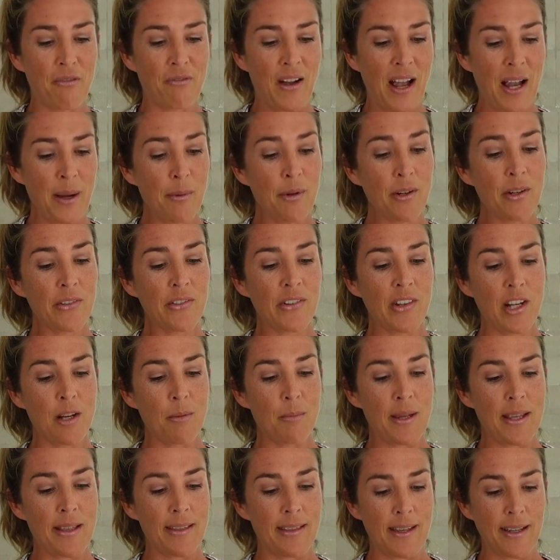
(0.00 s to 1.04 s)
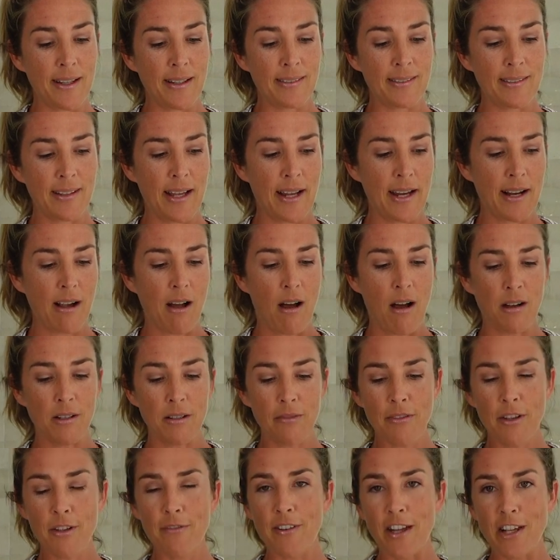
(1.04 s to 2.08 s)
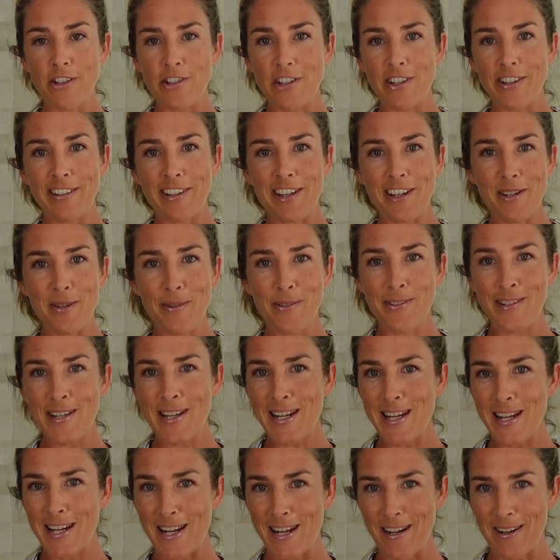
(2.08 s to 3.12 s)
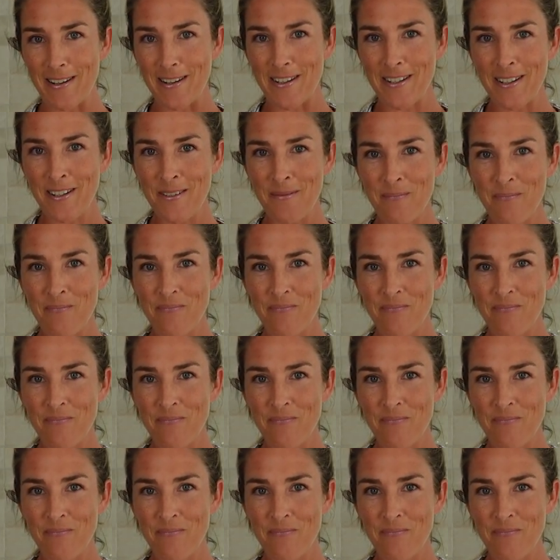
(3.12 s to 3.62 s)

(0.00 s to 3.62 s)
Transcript: Fiber is going to be things like all of the veggies that you see here.